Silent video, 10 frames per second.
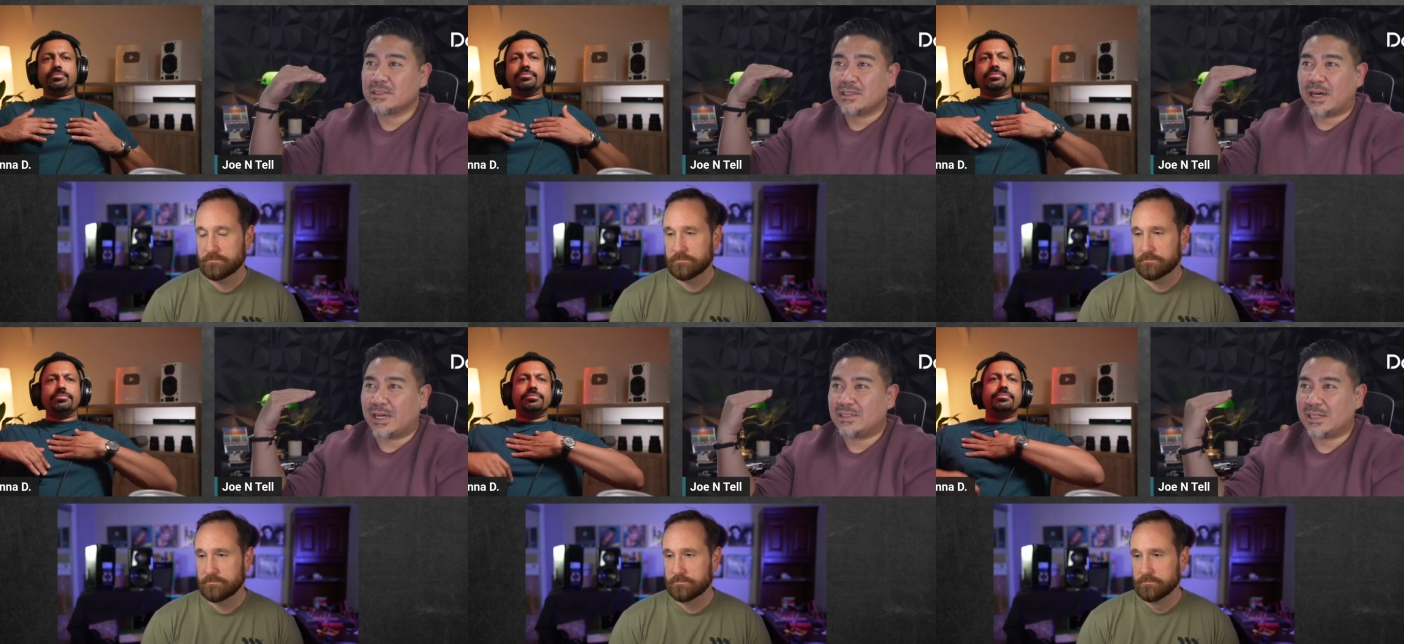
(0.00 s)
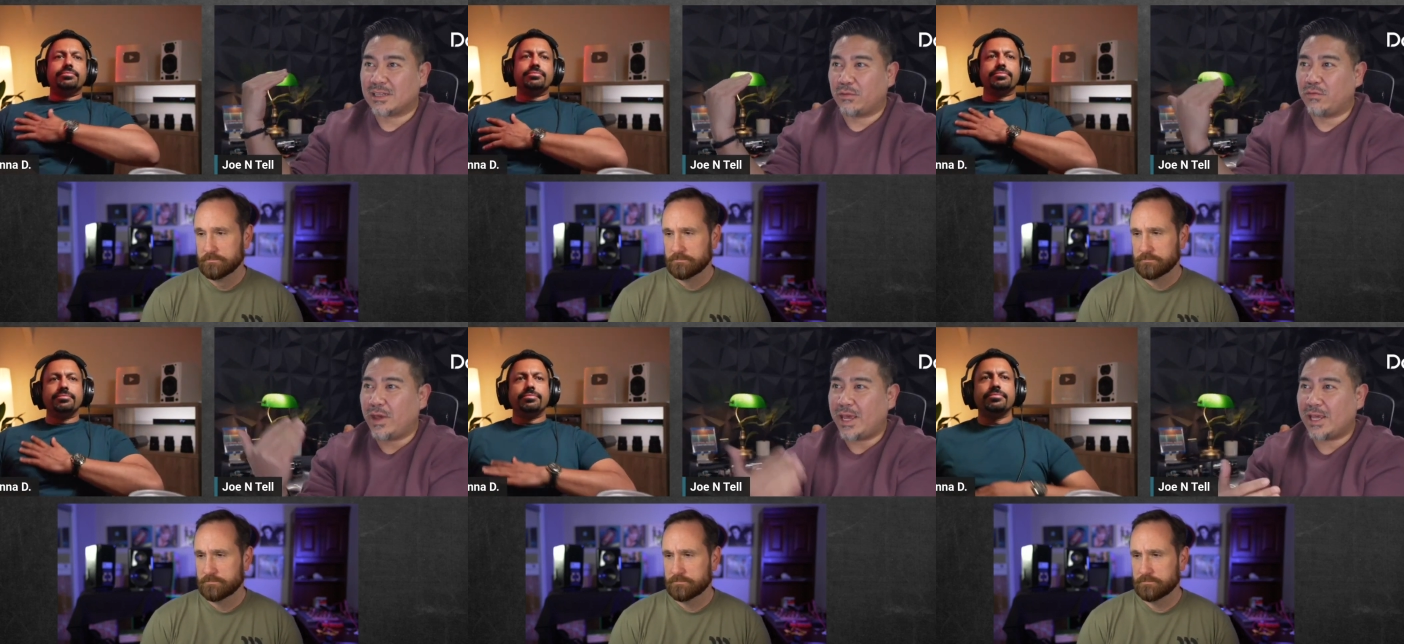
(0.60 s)
Speaker 1: I set the
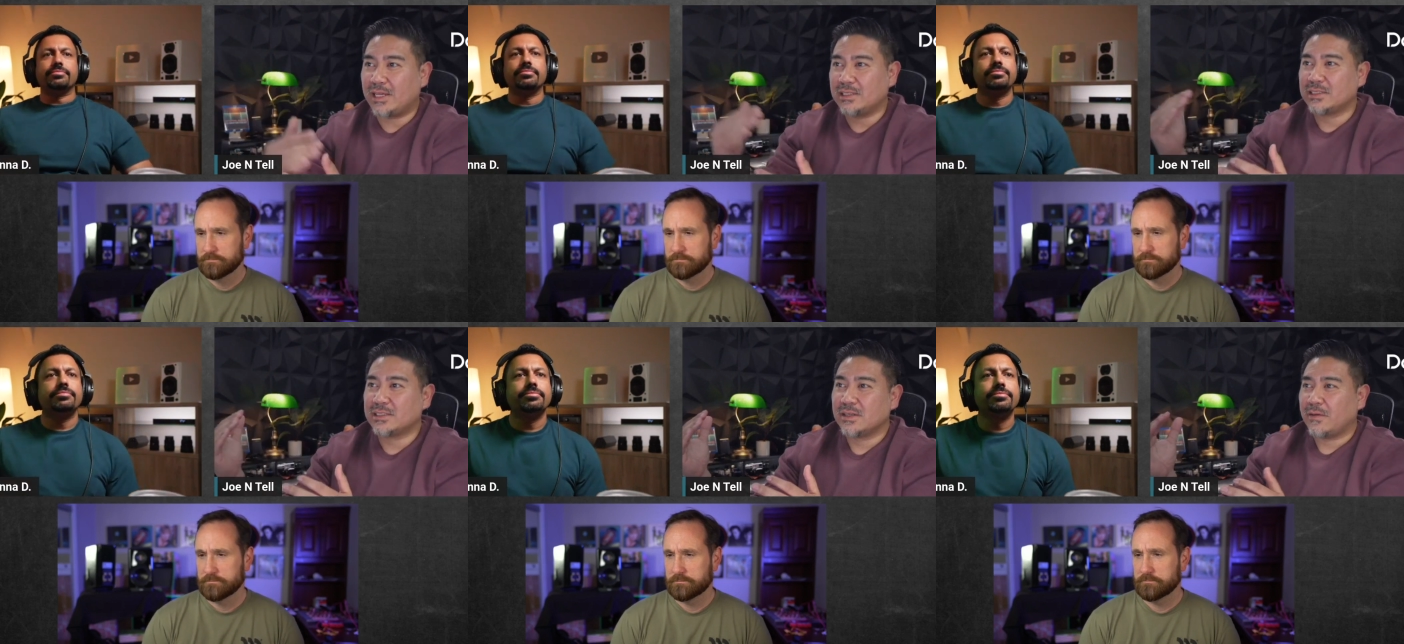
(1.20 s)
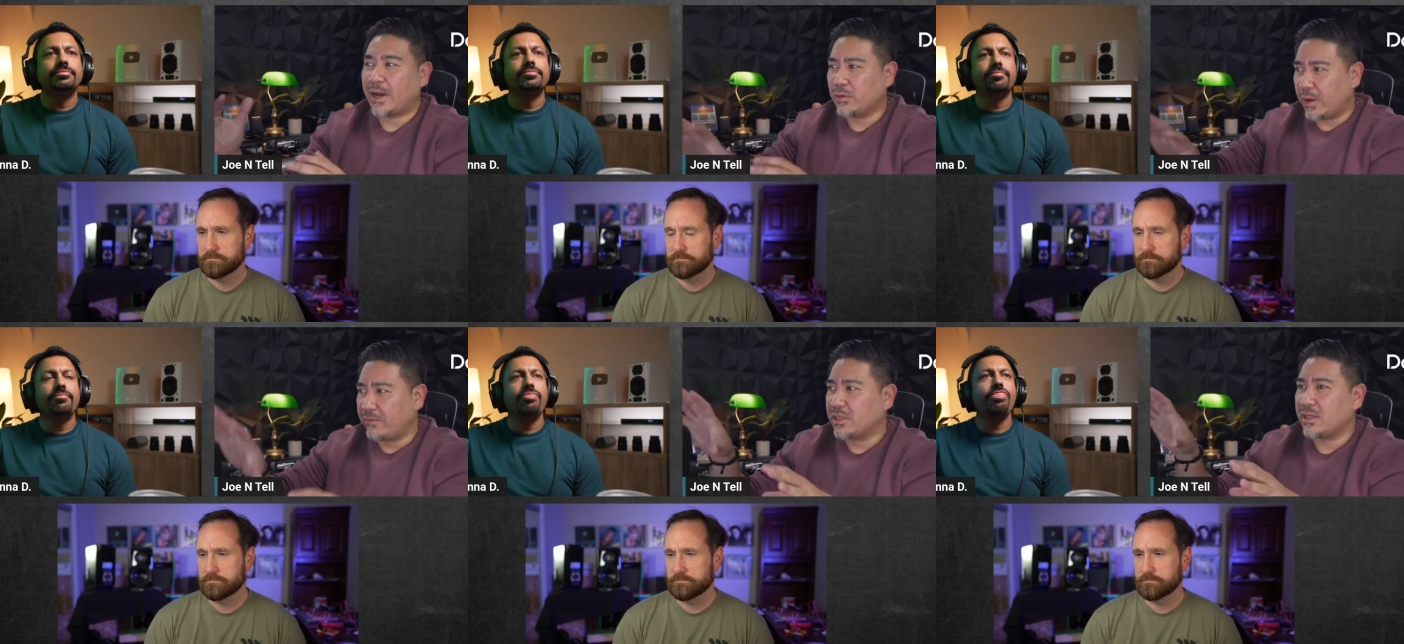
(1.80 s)
phase, I do
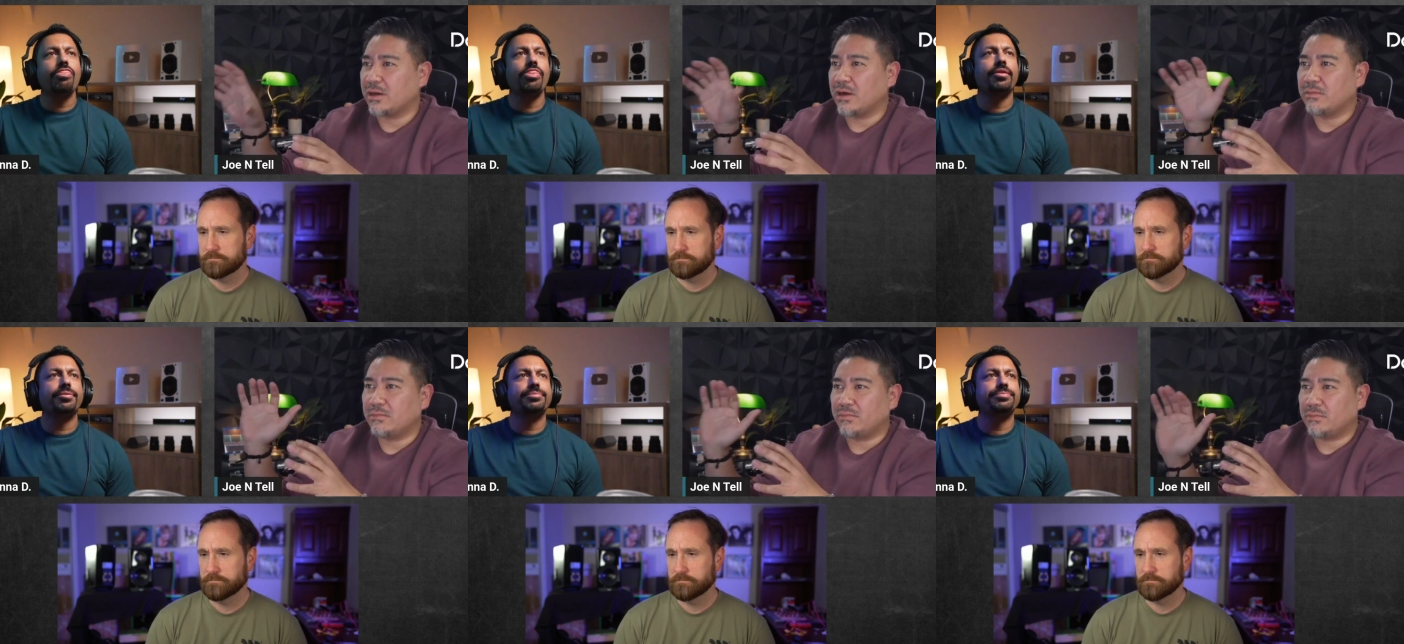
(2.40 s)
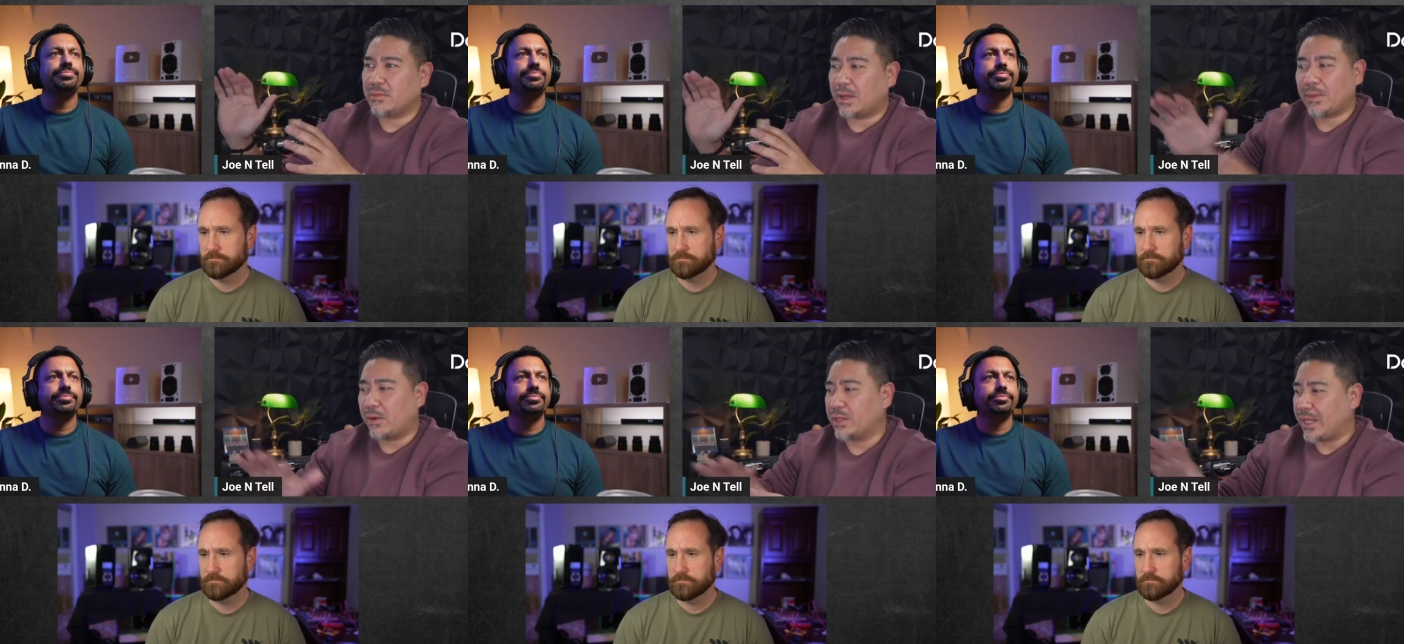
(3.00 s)
everything. I'm not
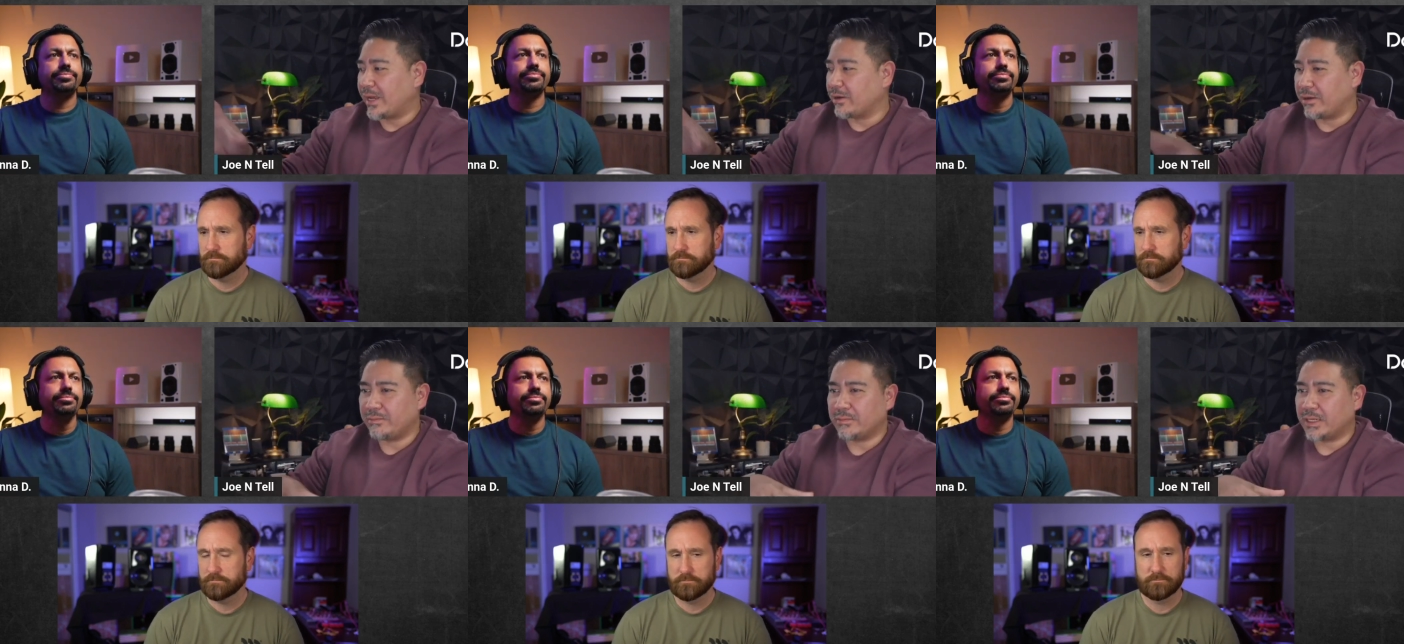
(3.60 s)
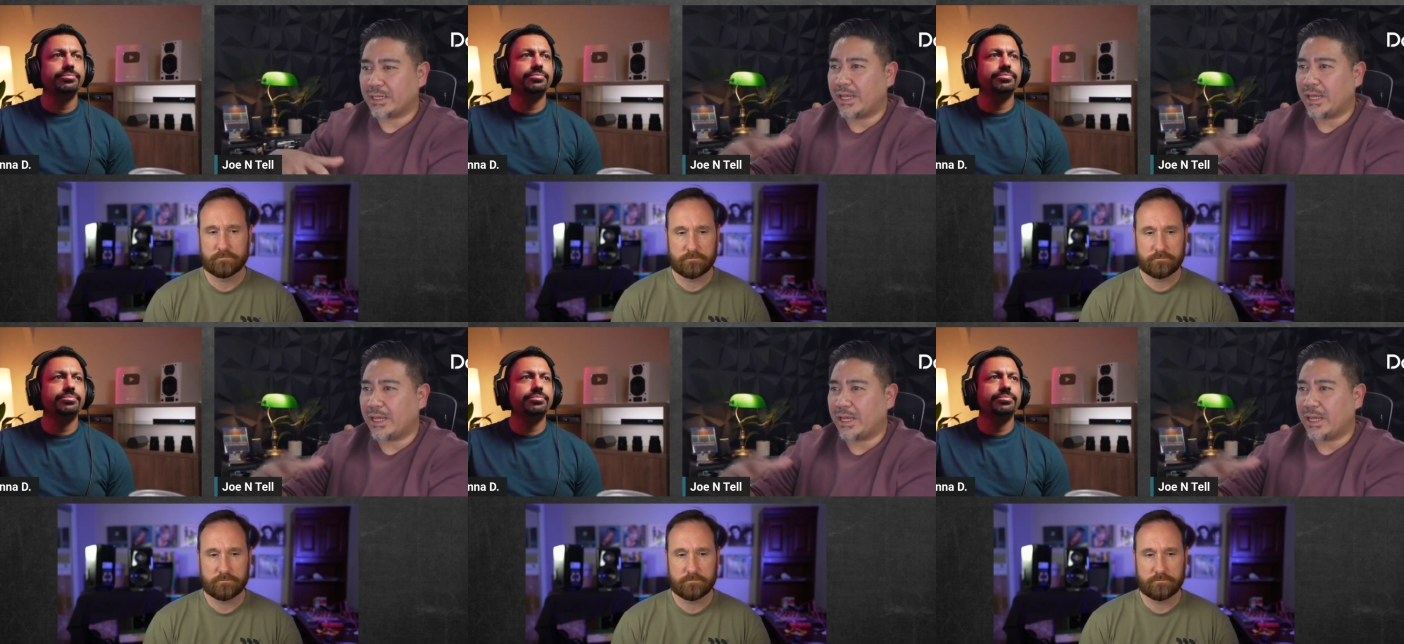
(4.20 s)
relying on like any